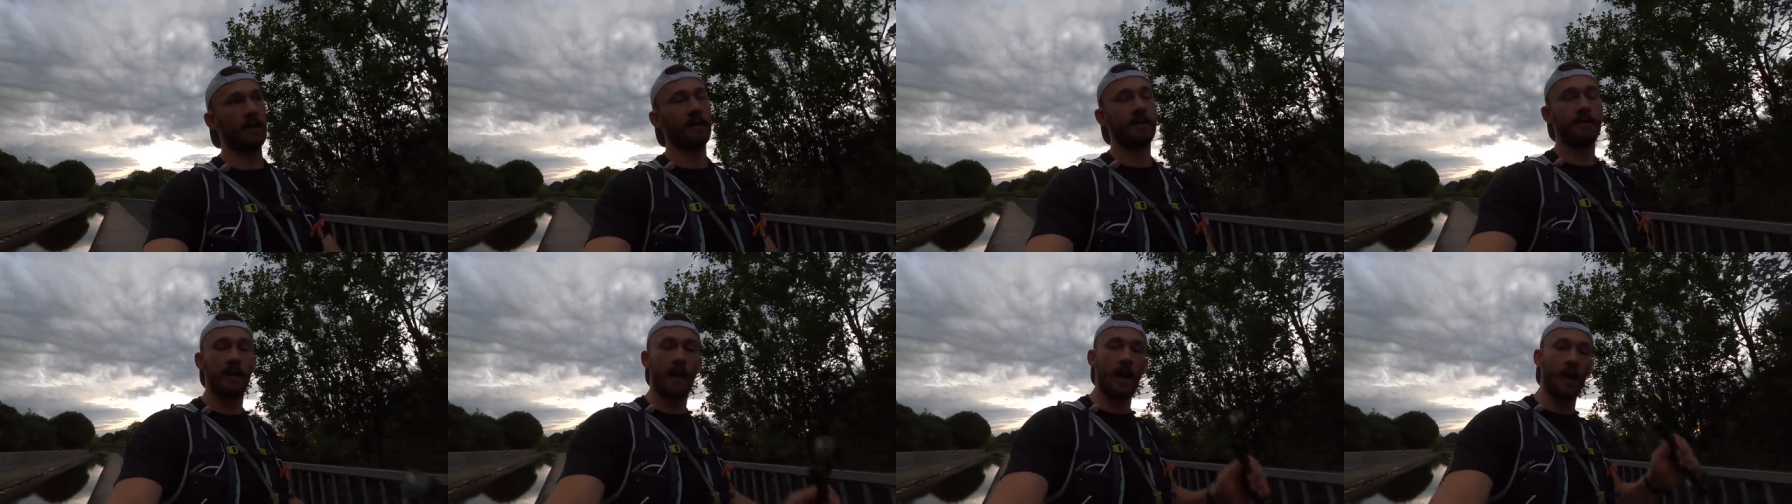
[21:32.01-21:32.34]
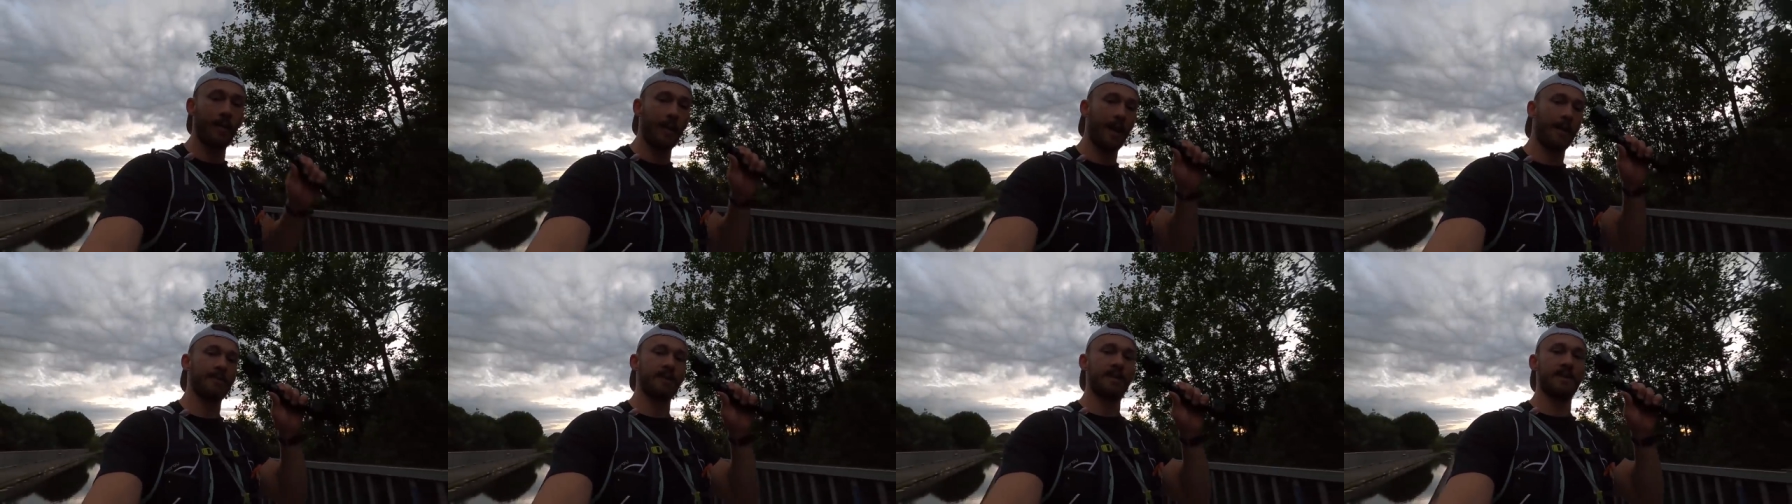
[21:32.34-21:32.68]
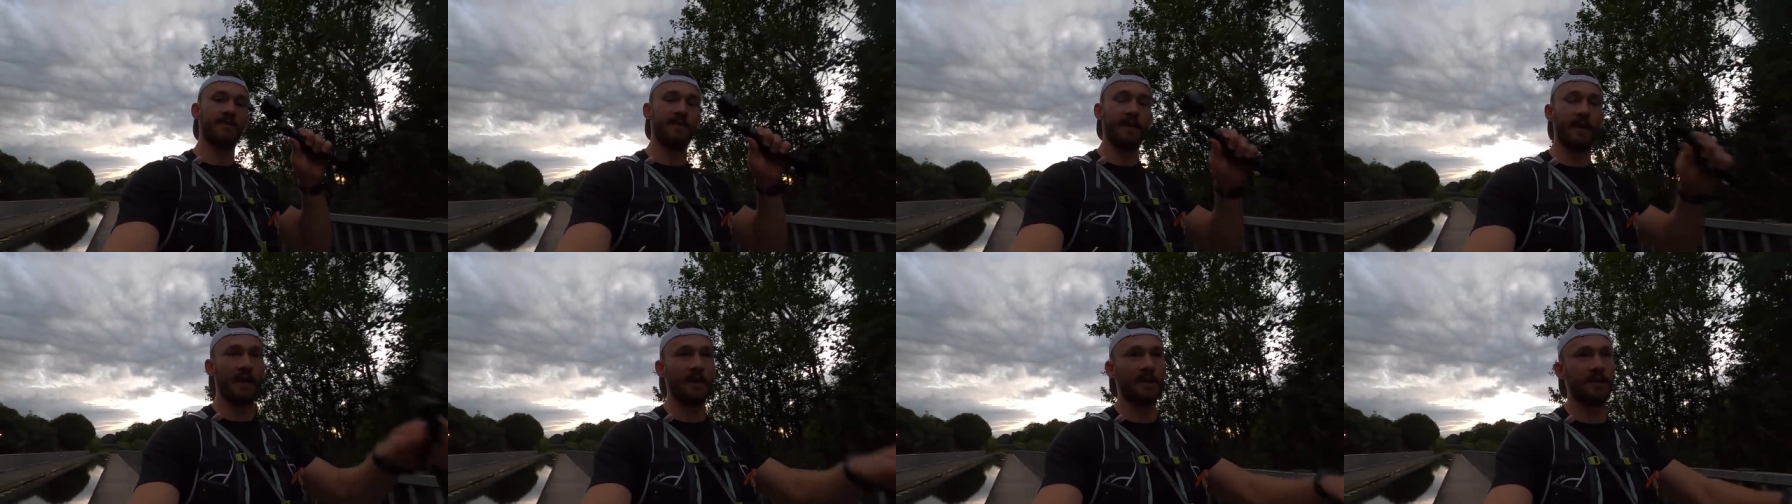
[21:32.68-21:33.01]
Time lapse
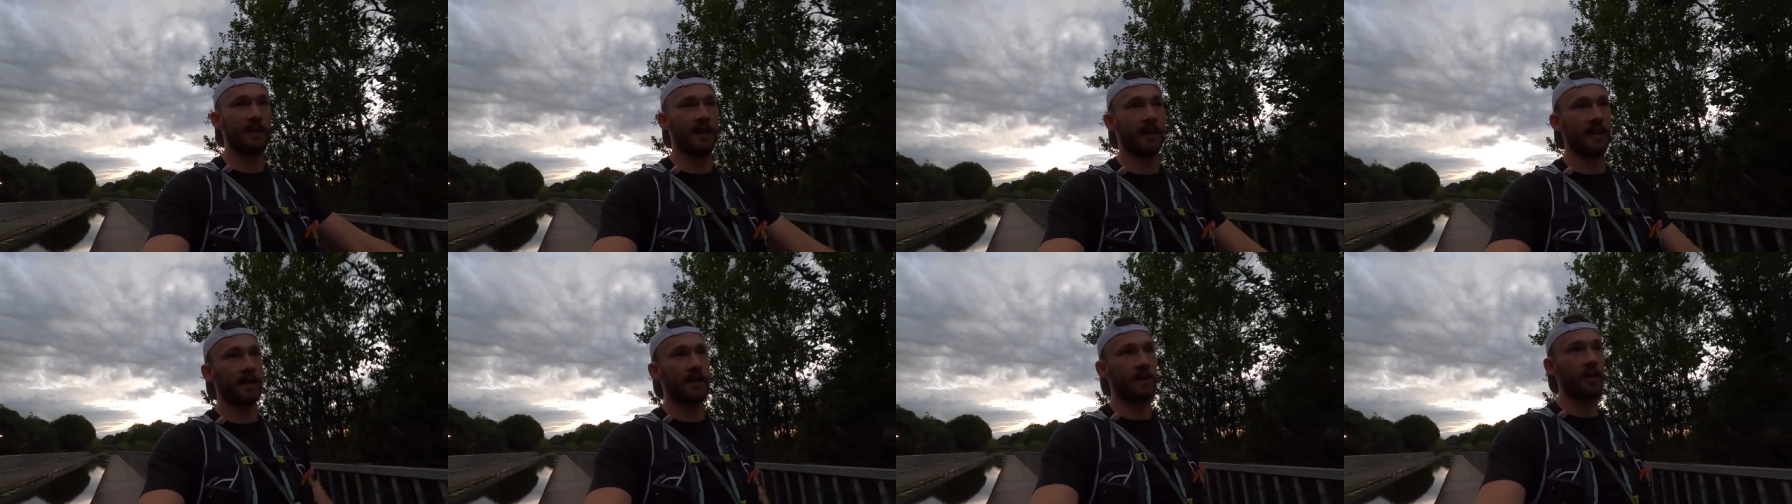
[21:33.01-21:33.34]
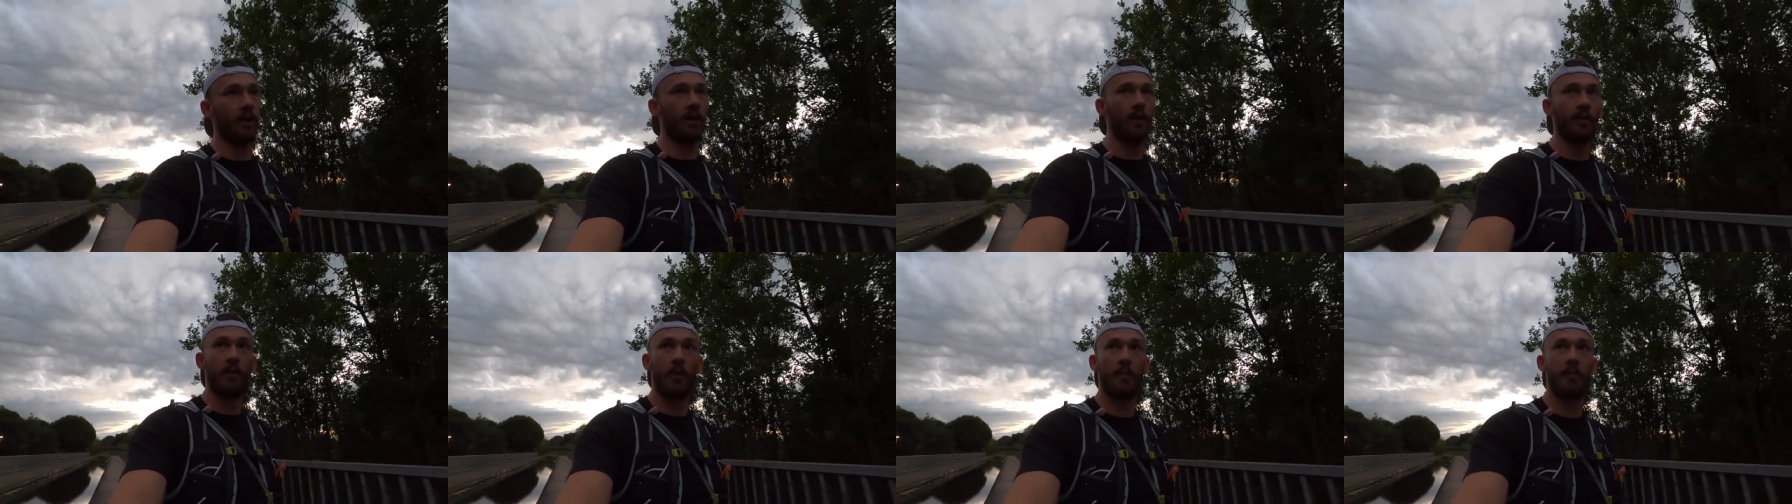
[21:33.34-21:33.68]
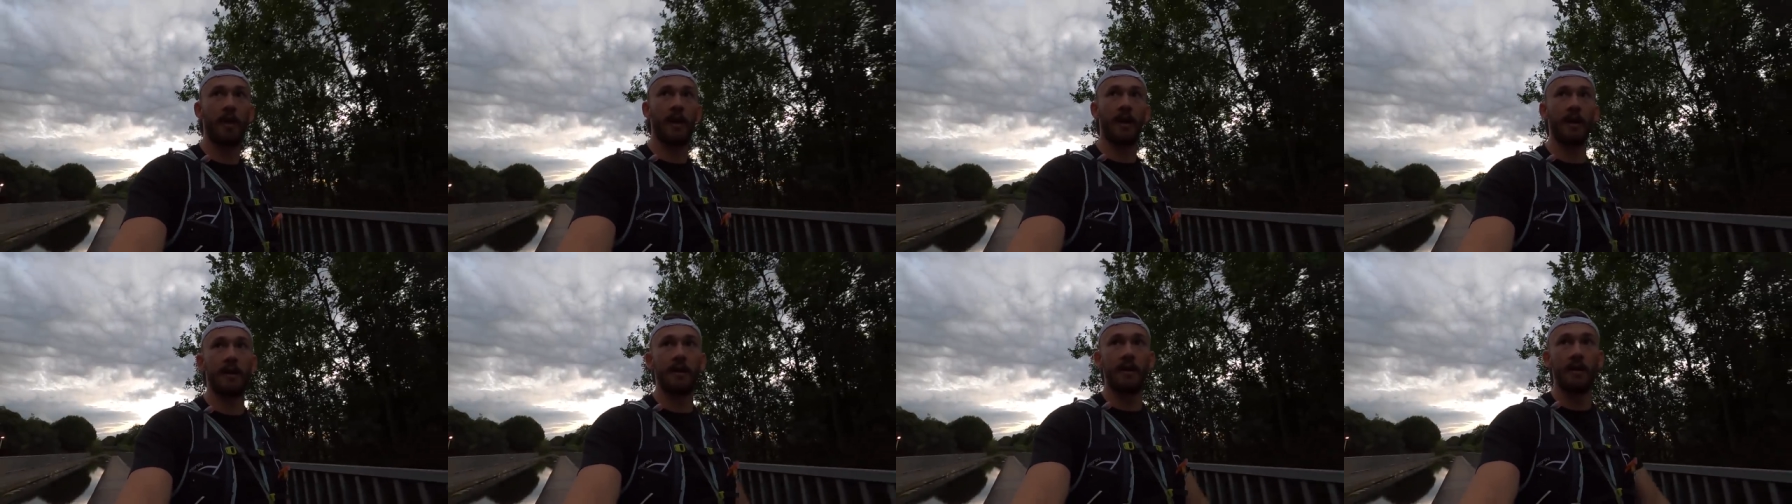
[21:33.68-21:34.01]
is finished, thank God, what a
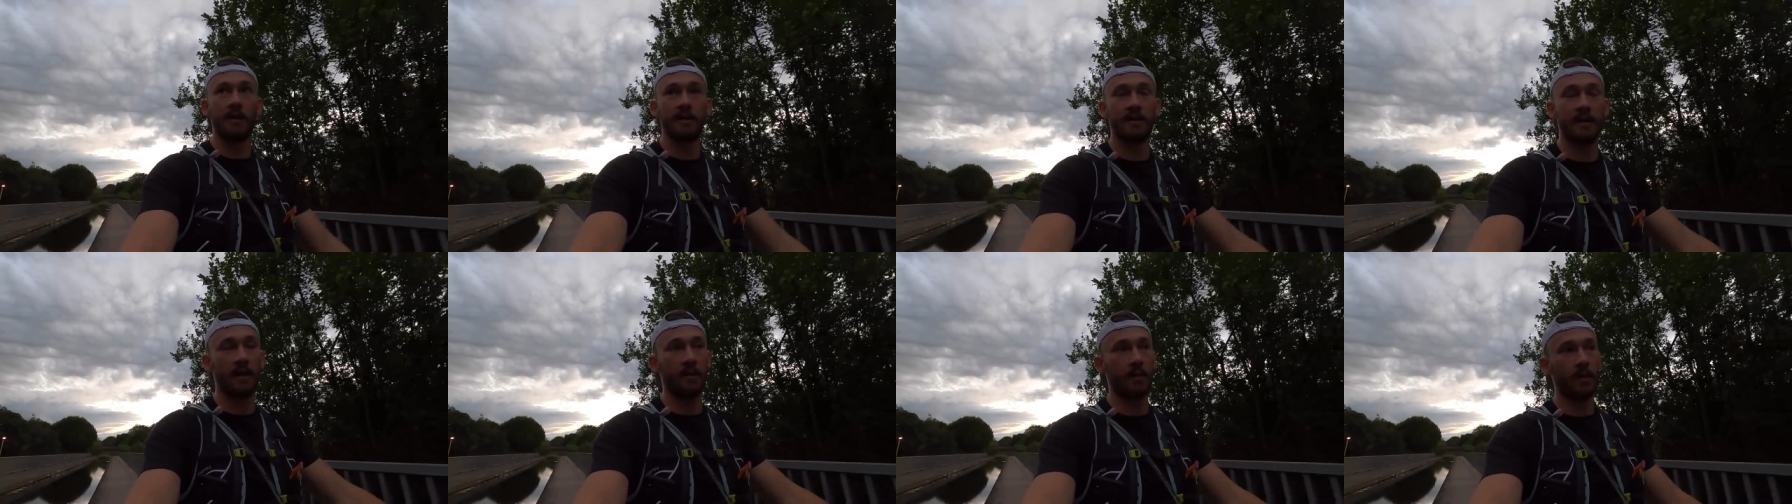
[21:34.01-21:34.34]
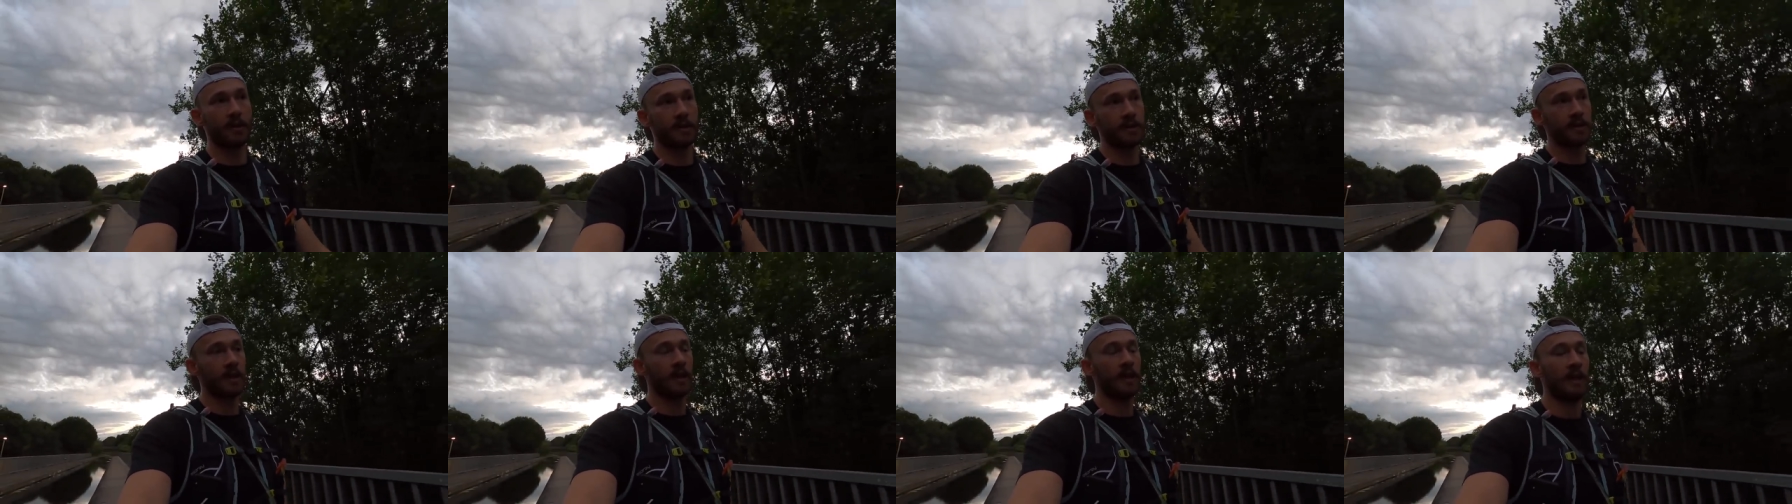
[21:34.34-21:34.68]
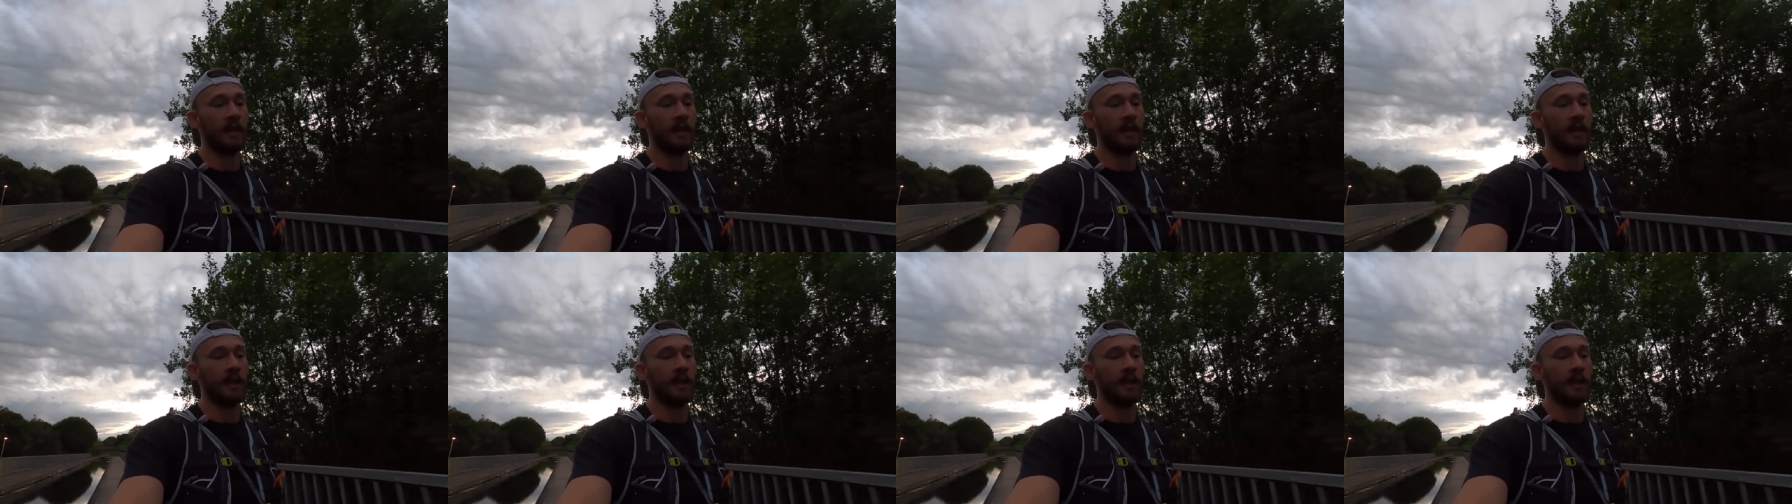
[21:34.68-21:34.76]
pain in the arse that was.